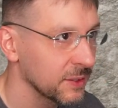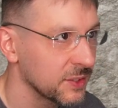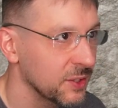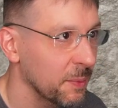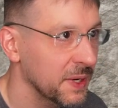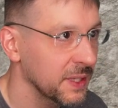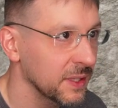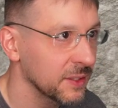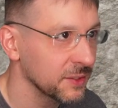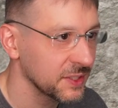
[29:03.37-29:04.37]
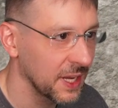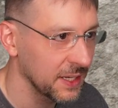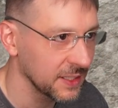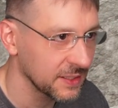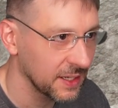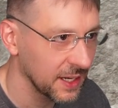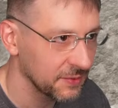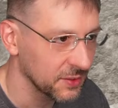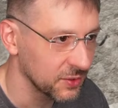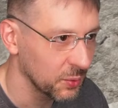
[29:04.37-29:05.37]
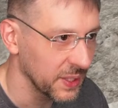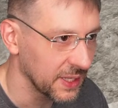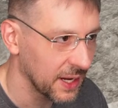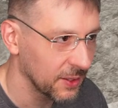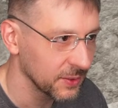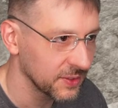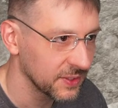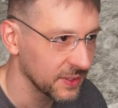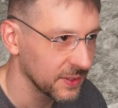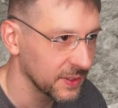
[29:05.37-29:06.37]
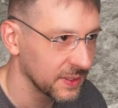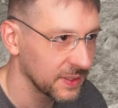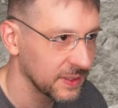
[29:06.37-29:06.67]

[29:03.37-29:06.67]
So many little settings that I have to tweak out to